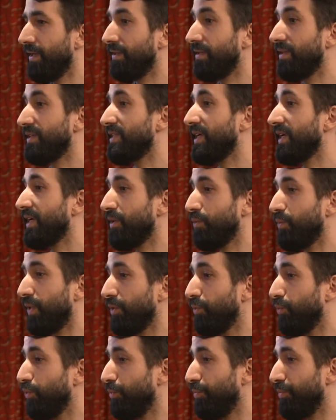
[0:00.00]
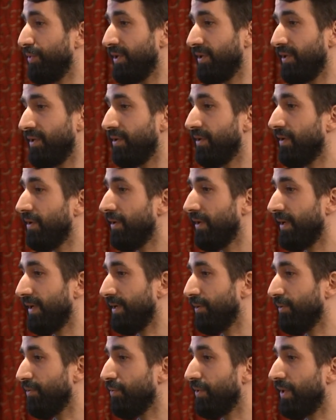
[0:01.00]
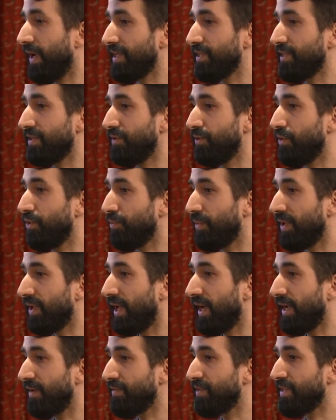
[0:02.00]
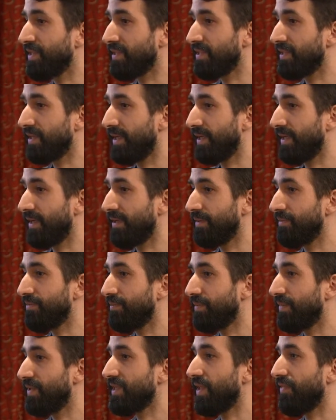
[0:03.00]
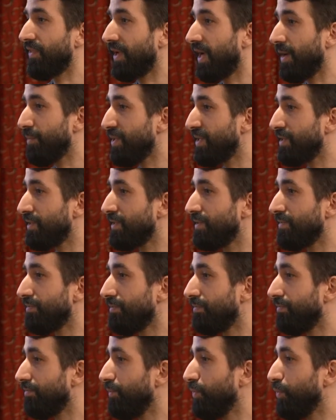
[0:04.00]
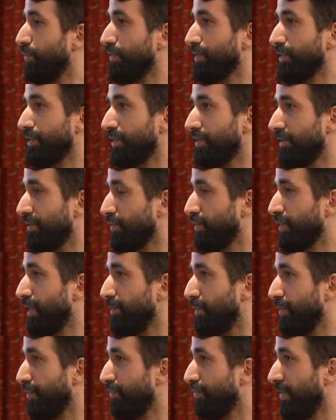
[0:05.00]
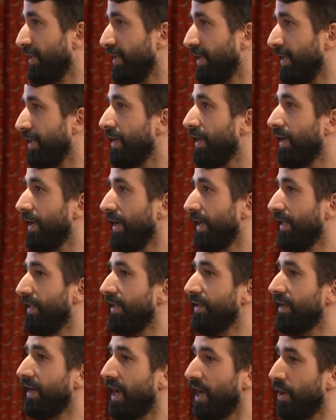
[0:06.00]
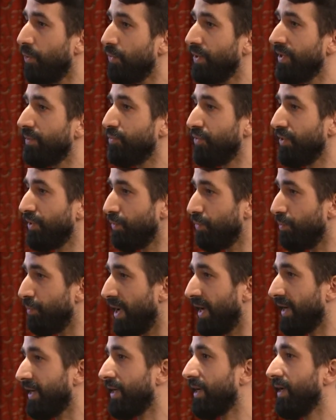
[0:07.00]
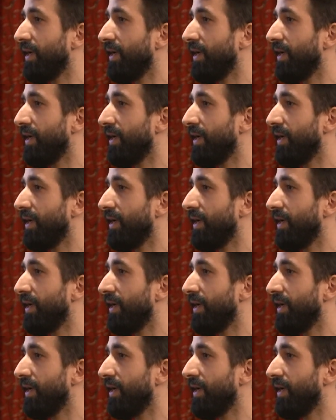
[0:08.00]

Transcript: The second one would be, as in normal lives, something happens, you skip your training, and then how we bring you back.